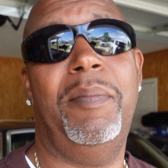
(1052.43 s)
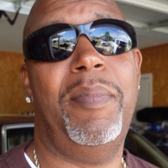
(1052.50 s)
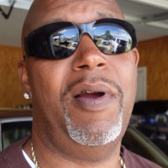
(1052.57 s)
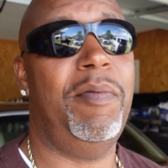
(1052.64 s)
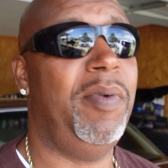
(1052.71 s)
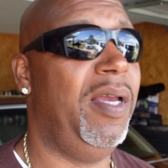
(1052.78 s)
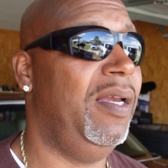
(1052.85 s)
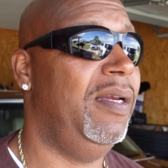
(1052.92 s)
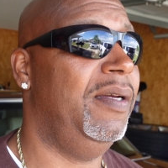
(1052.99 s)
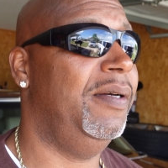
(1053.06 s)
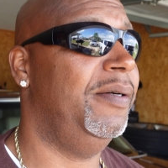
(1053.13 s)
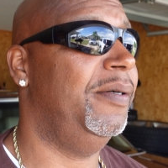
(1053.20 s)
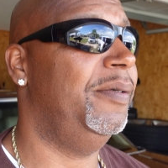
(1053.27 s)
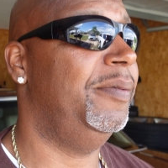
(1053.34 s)

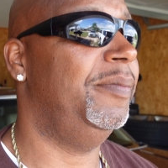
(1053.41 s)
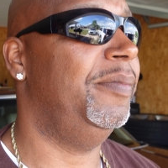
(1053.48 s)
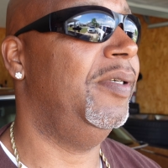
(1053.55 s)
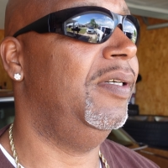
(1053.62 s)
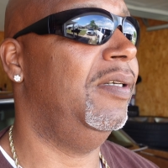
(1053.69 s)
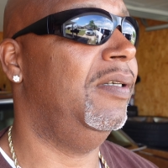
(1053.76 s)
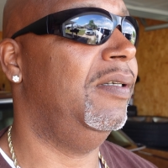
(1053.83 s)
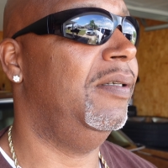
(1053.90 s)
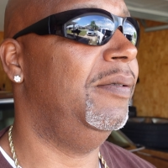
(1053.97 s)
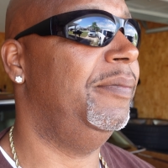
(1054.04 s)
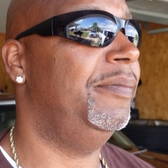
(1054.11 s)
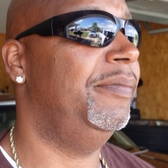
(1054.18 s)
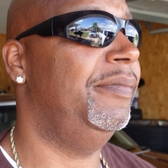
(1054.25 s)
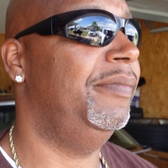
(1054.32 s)
Birmingham,
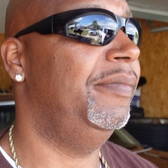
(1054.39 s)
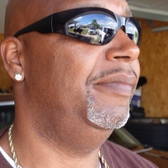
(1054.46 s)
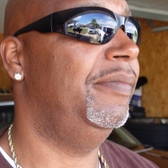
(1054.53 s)
um,